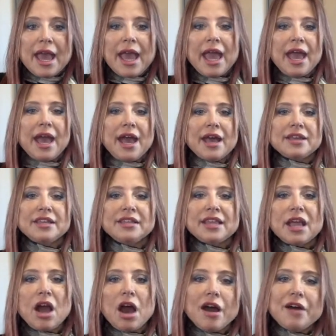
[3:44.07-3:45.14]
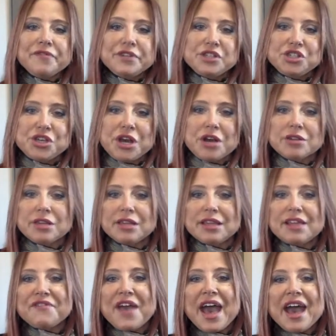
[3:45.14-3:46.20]
And they often share that
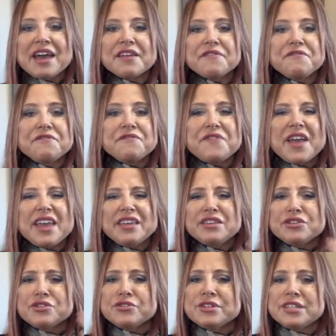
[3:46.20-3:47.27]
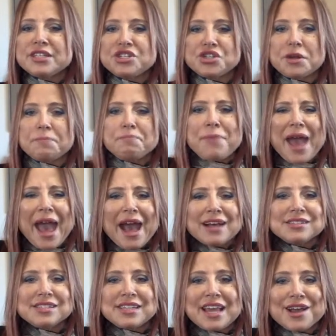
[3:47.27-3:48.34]
they've had a faith tradition
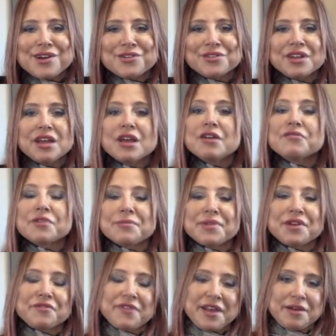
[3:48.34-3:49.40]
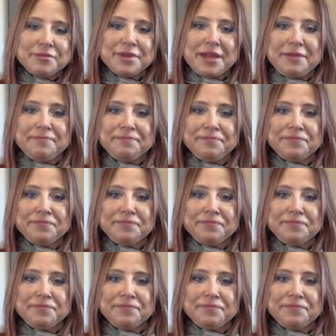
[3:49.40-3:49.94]
passed down from their family.